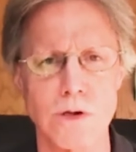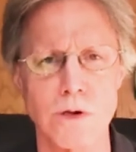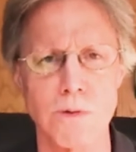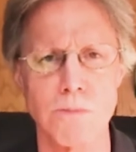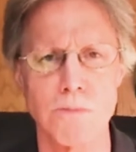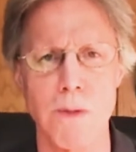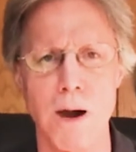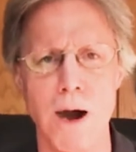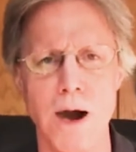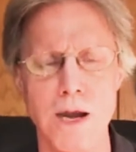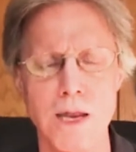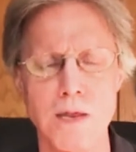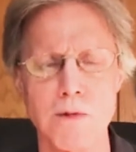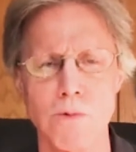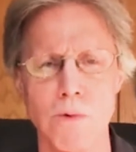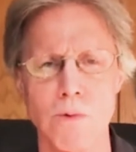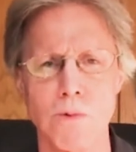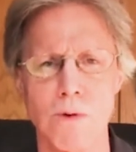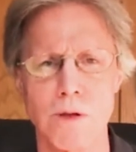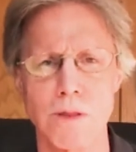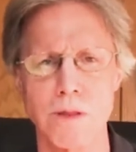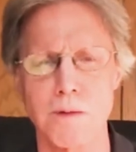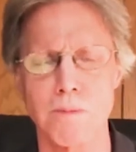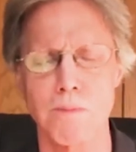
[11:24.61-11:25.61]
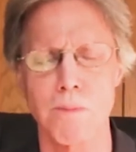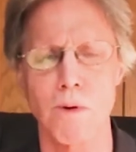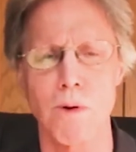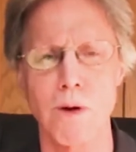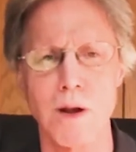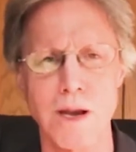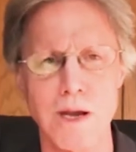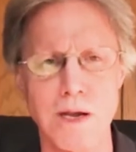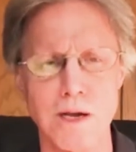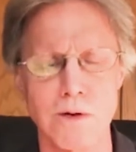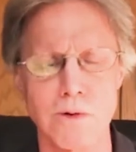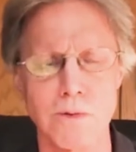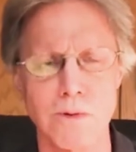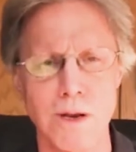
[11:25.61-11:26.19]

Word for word: then your body will run the brain,